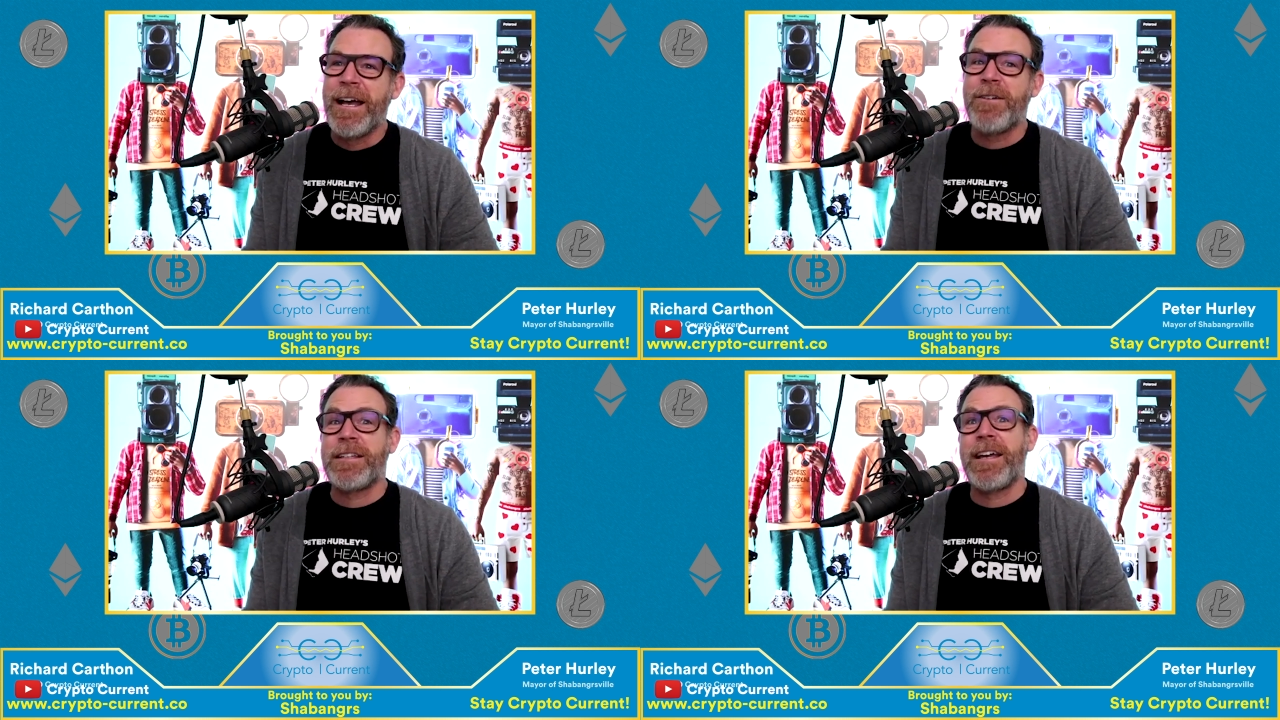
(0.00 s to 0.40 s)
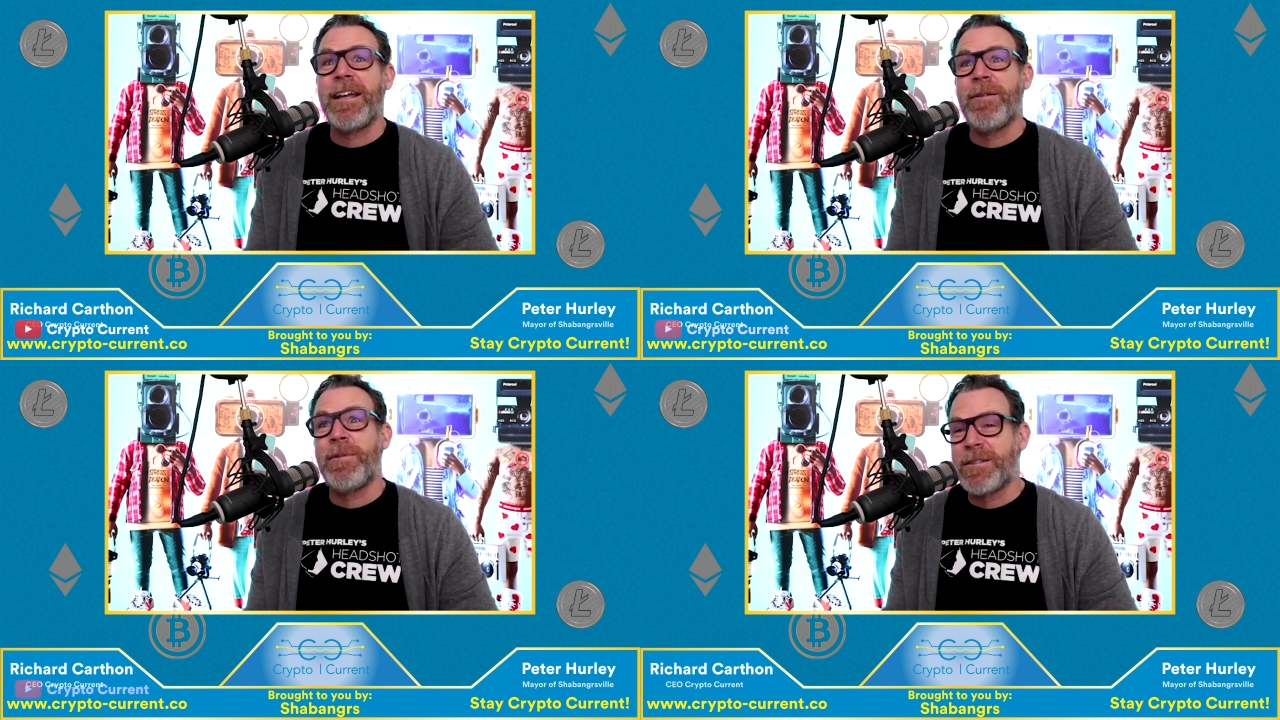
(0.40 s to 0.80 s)
I was like, I
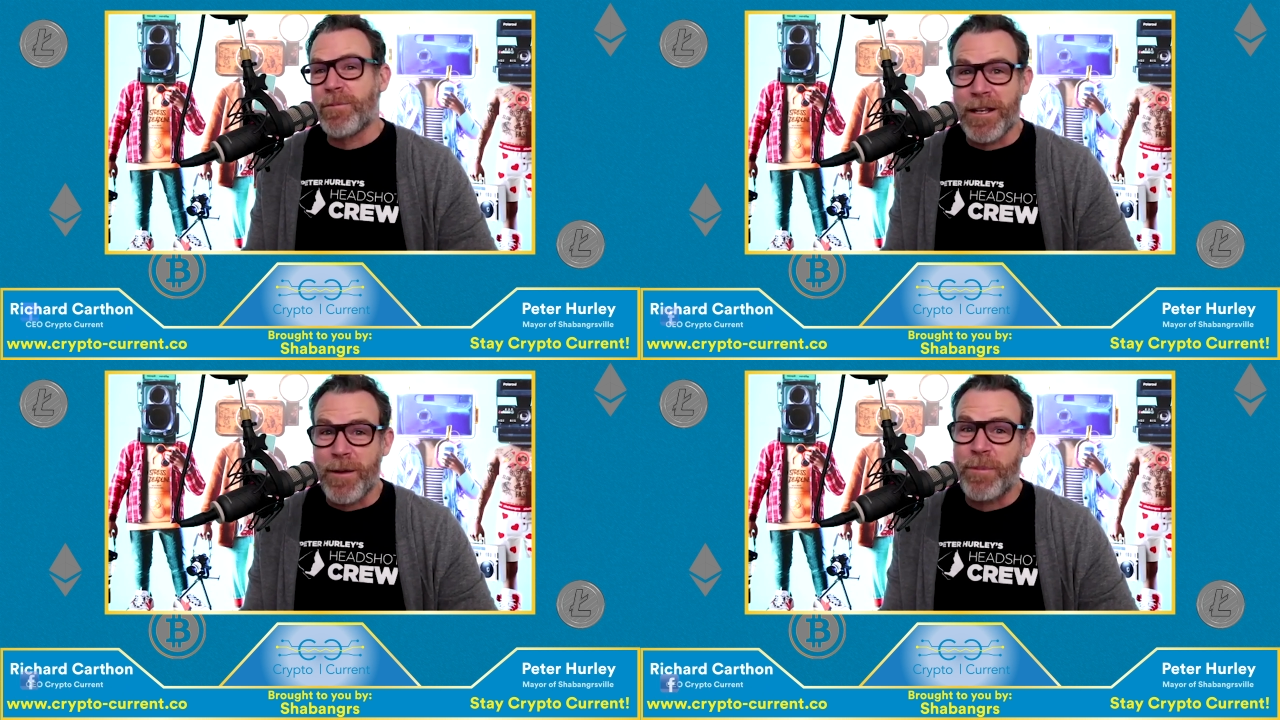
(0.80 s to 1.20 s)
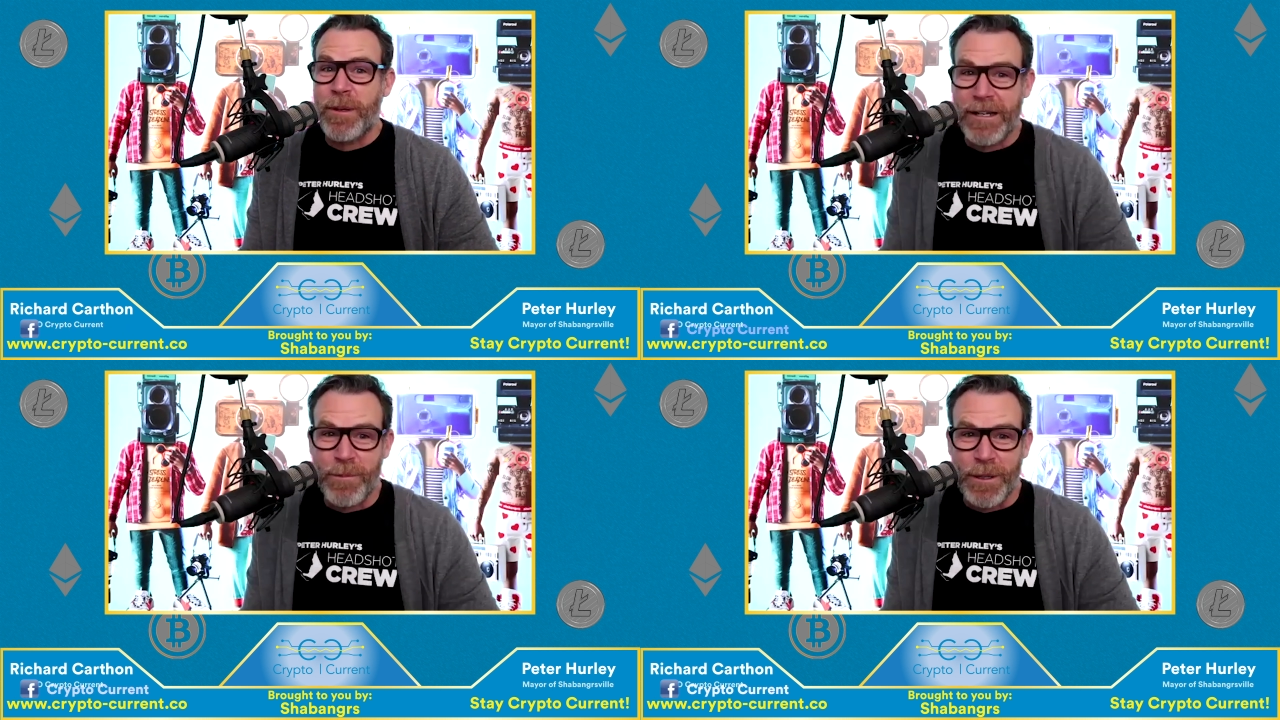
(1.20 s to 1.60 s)
got to make some money. I'm
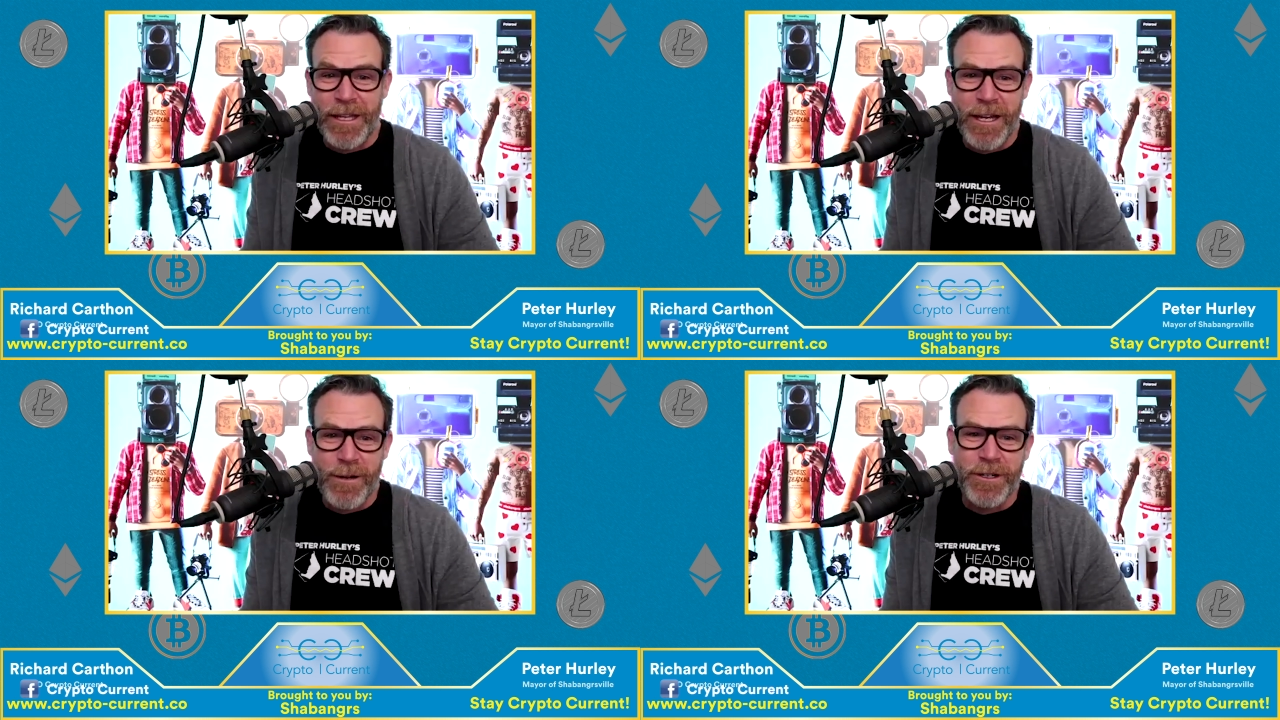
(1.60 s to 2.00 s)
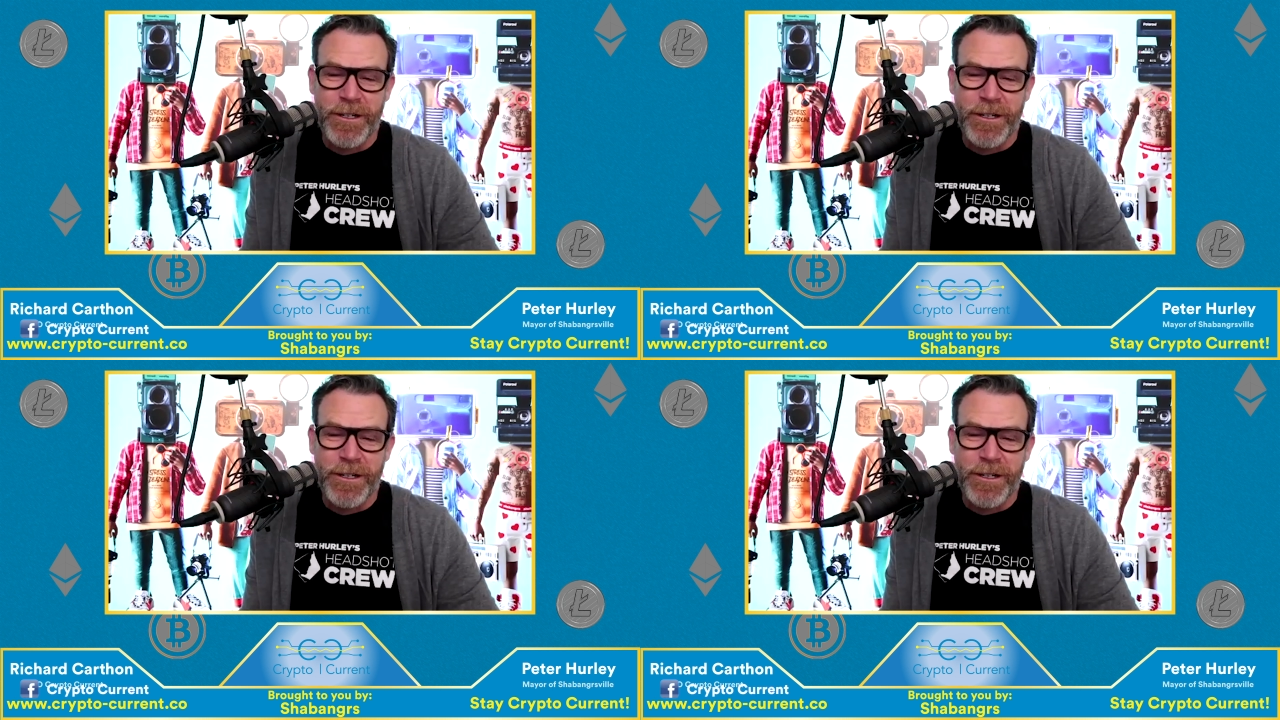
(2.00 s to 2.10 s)
picking up a camera.